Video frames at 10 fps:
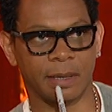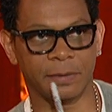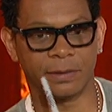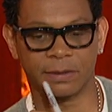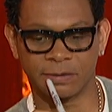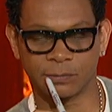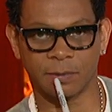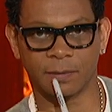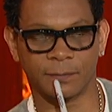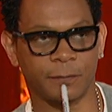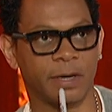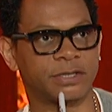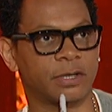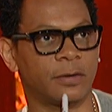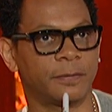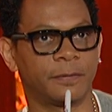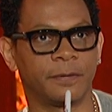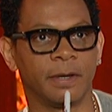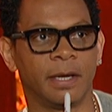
I mean, just fresh off of